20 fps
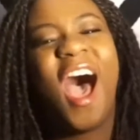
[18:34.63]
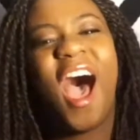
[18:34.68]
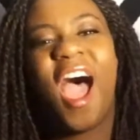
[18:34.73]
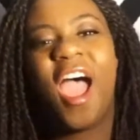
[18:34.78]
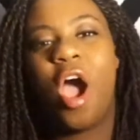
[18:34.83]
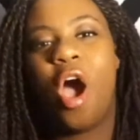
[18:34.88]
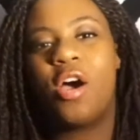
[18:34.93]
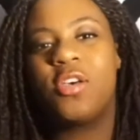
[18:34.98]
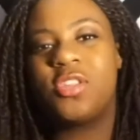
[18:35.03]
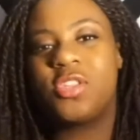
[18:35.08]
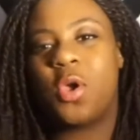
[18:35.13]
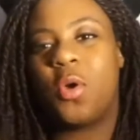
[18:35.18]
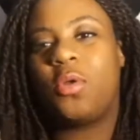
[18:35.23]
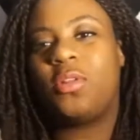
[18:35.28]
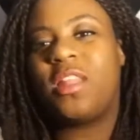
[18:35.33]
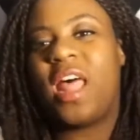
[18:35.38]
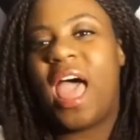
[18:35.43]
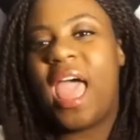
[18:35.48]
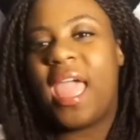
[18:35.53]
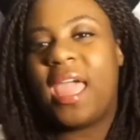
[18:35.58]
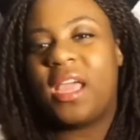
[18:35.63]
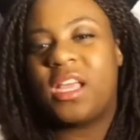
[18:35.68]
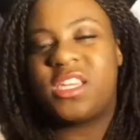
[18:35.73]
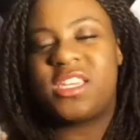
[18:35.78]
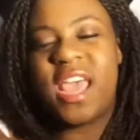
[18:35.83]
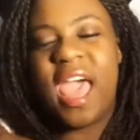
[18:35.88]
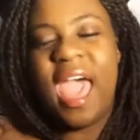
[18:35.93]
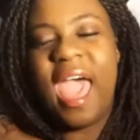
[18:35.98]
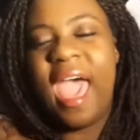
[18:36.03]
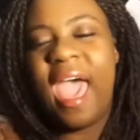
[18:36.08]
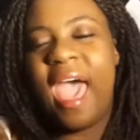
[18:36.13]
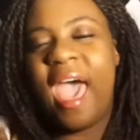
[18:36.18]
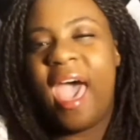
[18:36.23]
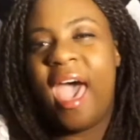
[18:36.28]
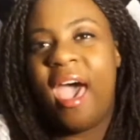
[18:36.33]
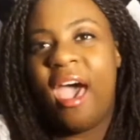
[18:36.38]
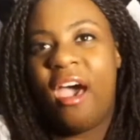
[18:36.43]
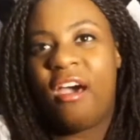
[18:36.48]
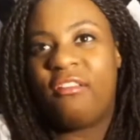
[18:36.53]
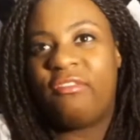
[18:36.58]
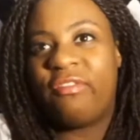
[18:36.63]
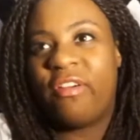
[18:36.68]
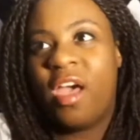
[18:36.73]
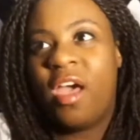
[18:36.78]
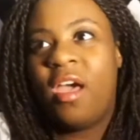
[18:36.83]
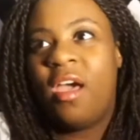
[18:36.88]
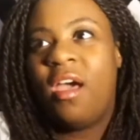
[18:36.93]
I also like to have,